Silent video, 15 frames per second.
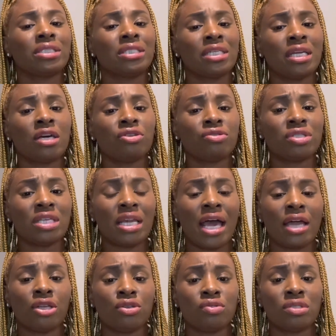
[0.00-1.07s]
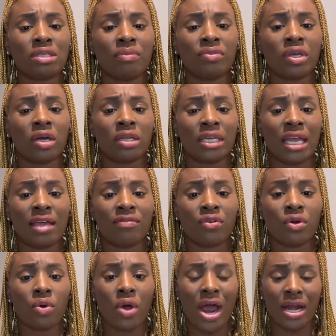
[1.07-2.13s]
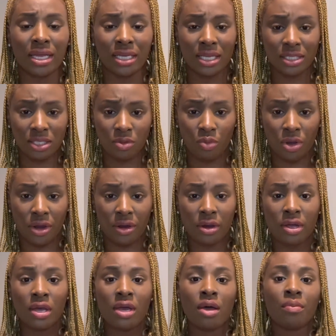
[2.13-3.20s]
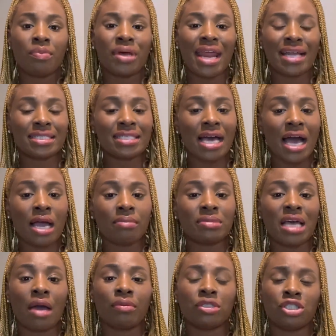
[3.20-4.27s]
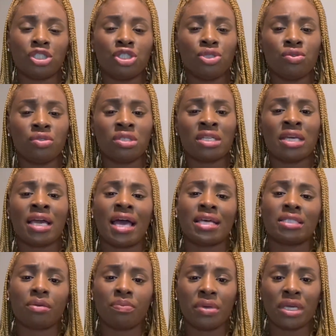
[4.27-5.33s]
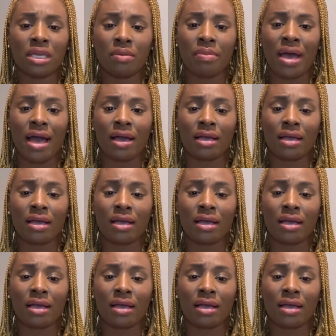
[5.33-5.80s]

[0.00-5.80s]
understand how to use something on Naver or how to get somewhere. But at times I would just use it as a piggyback